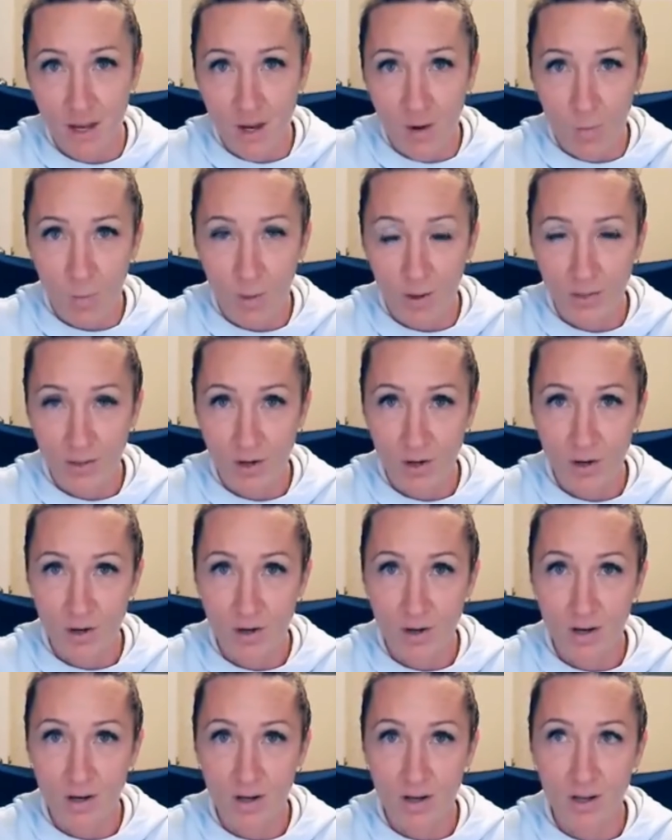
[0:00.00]

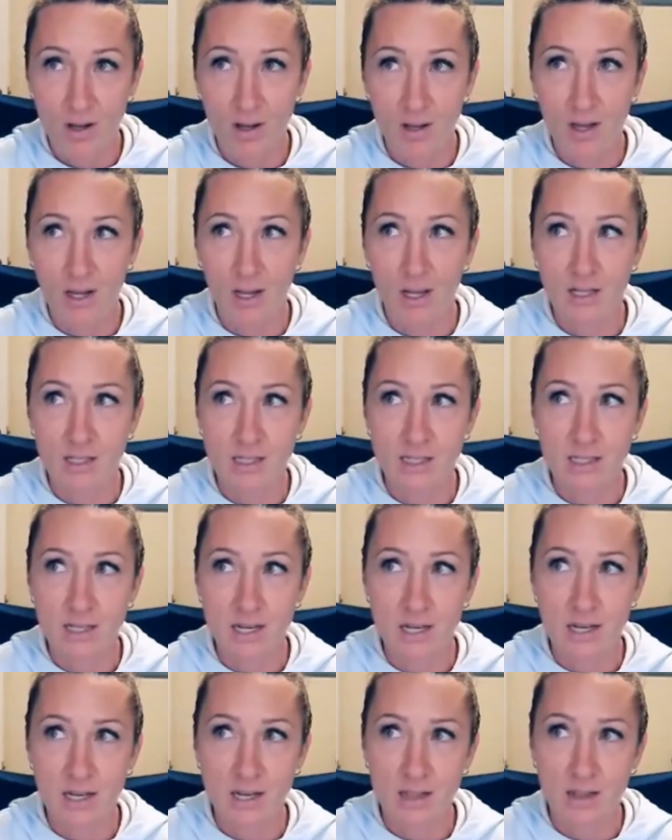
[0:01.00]
whether it's
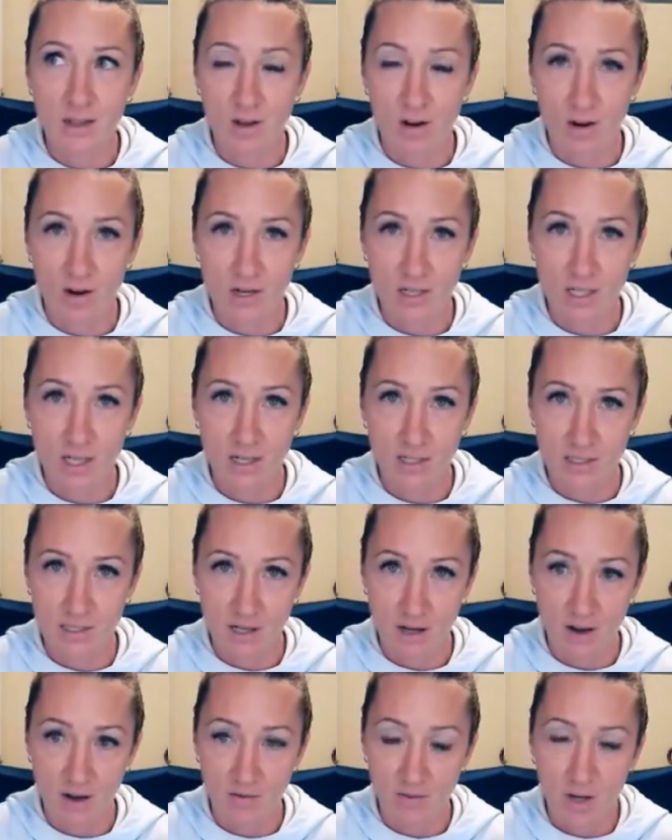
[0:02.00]
in the context
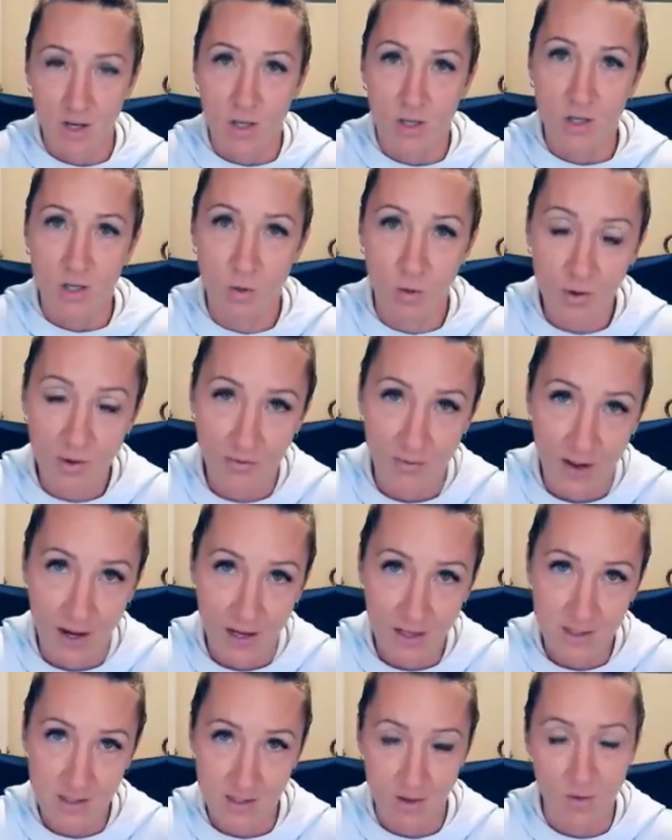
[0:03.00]
of your
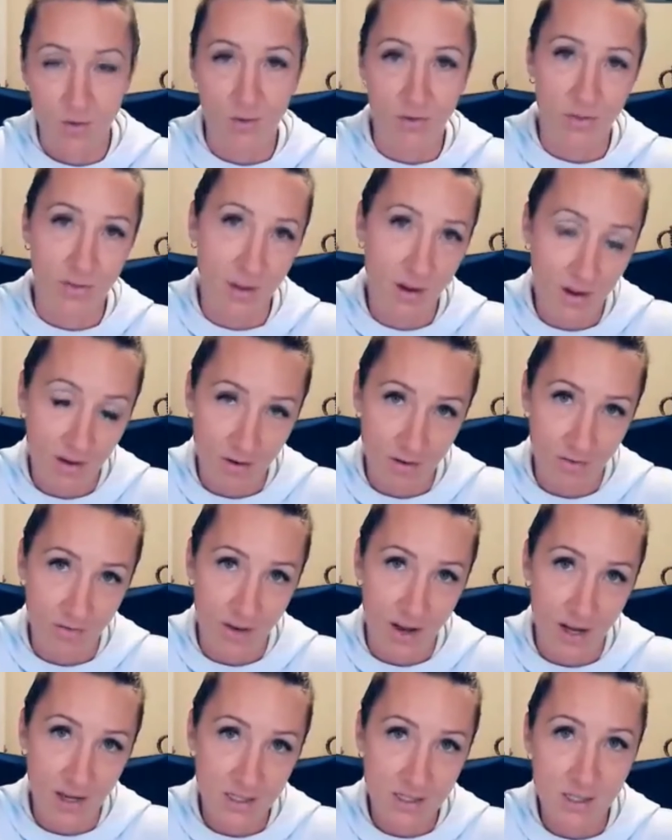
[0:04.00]
fat or their
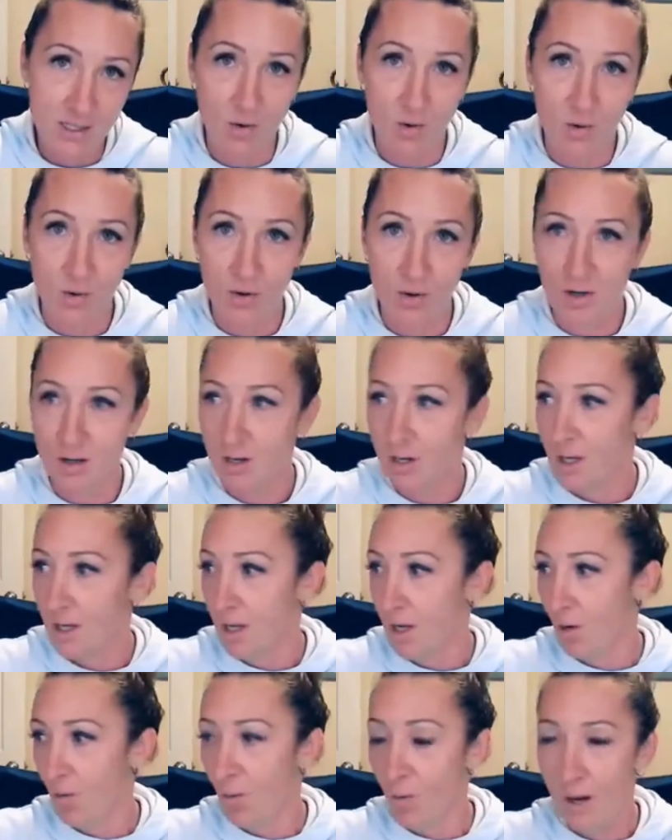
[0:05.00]
fat or
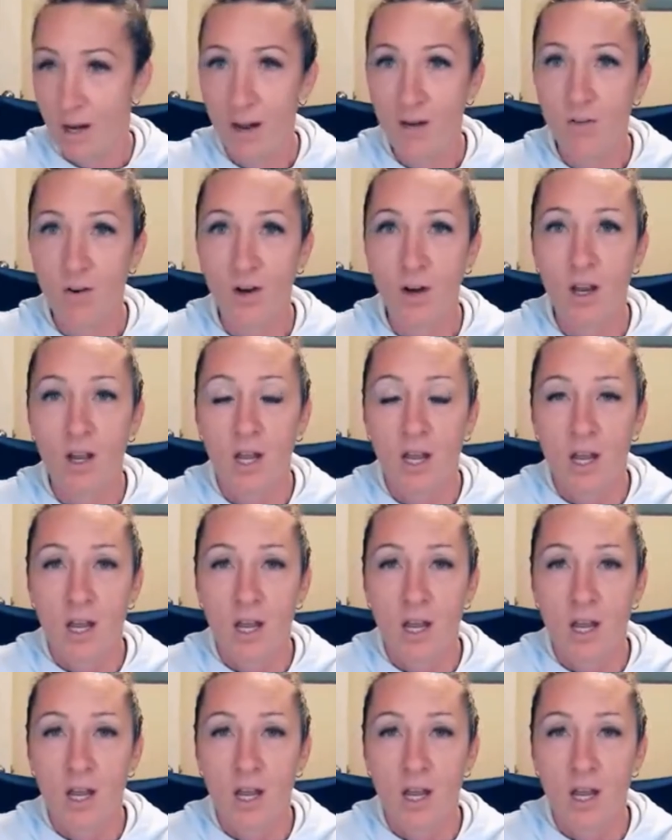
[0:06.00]
whatever.